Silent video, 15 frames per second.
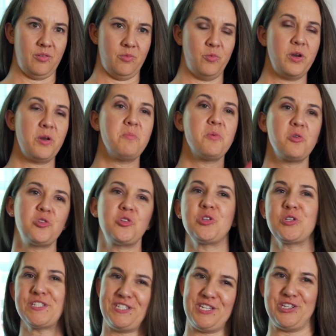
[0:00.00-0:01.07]
When
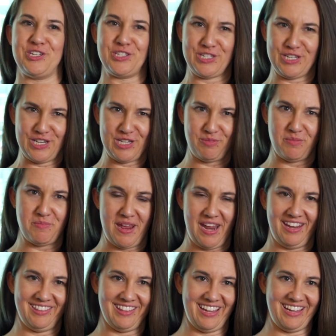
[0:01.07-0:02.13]
emotional decisions need to be
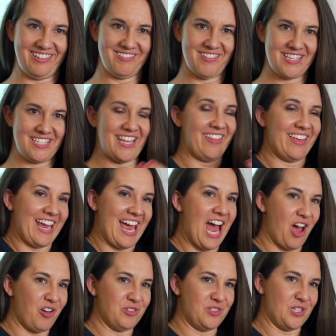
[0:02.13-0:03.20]
made, like selling a
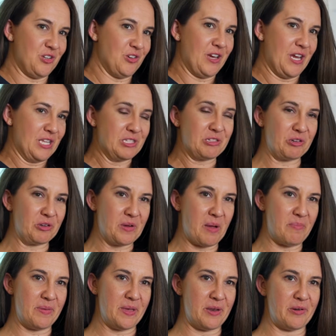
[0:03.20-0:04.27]
house that your kids grew
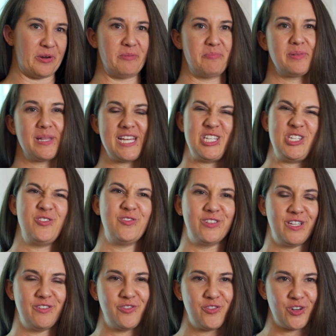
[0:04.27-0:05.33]
up in or a place you've
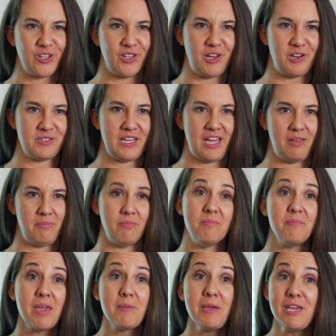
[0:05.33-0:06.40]
lived for a long time,
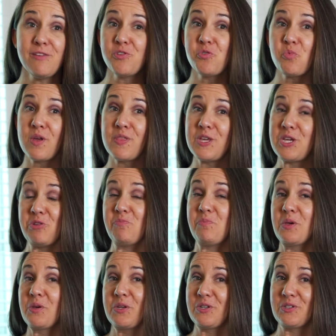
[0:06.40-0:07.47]
maybe even one that you
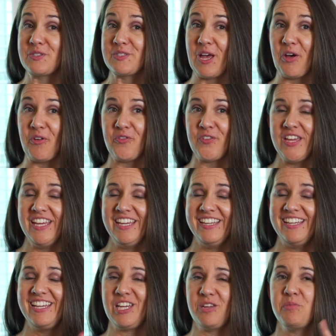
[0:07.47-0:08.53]
built yourself,
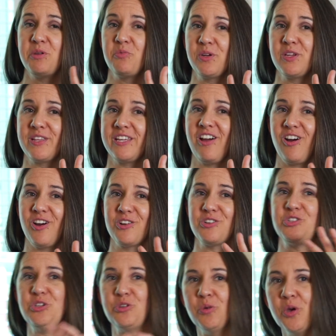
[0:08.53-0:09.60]
it can be really
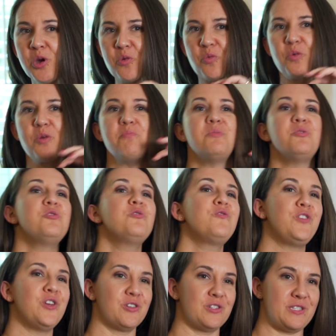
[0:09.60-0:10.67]
hard to
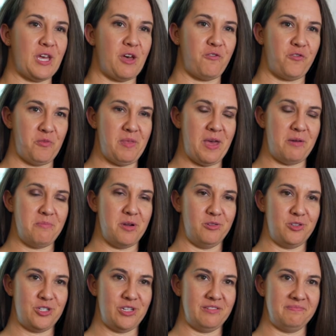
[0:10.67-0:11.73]
remove yourself from that
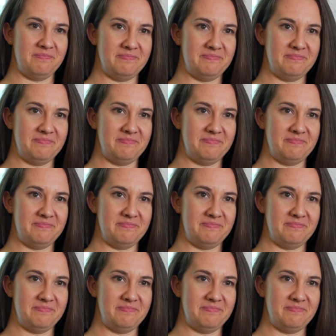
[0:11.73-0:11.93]
emotion.